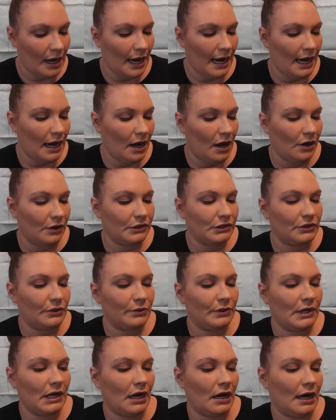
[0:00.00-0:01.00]
I
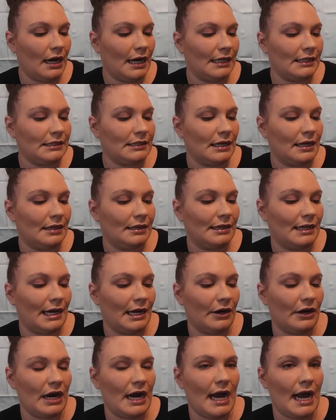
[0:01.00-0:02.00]
also got
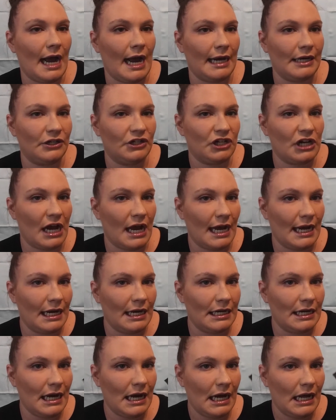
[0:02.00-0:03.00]
their High
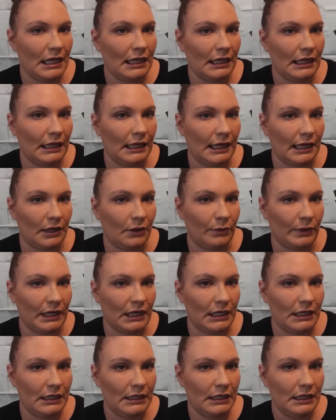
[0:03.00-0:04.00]
Shine
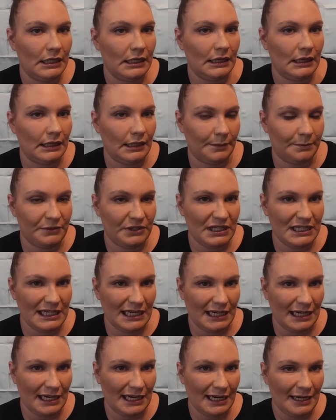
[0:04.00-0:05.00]
Liquid
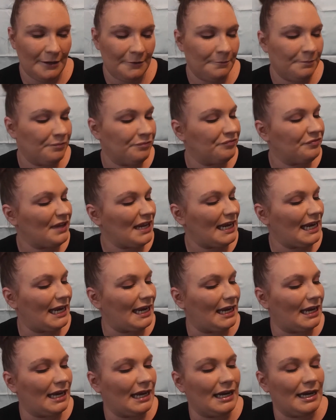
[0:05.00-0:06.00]
Lipstick
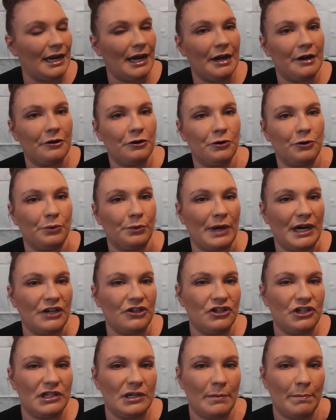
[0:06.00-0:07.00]
in
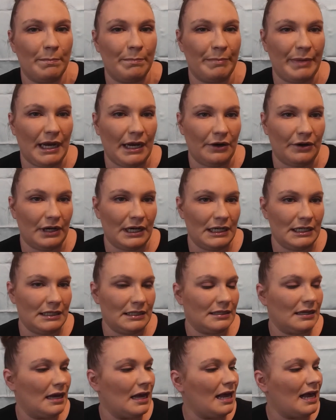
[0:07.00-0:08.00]
Crushed
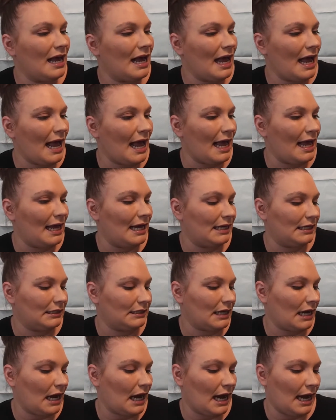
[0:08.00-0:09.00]
Berries.
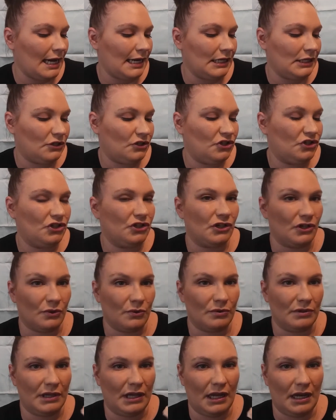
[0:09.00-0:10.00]
And I
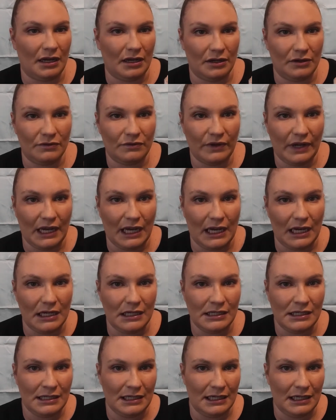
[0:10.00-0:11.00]
do love
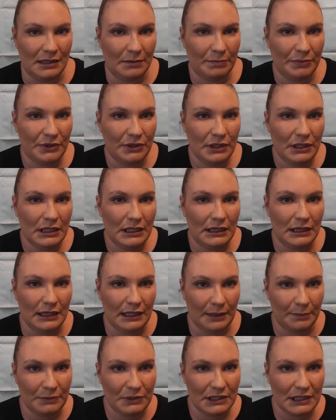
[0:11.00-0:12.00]
a deep
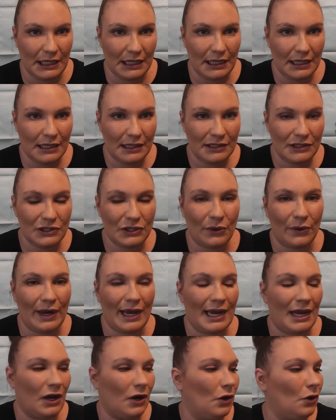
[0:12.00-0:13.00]
lipstick, so
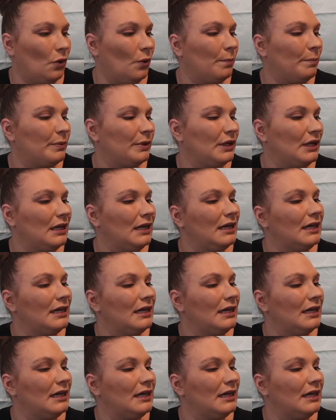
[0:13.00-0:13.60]
I hope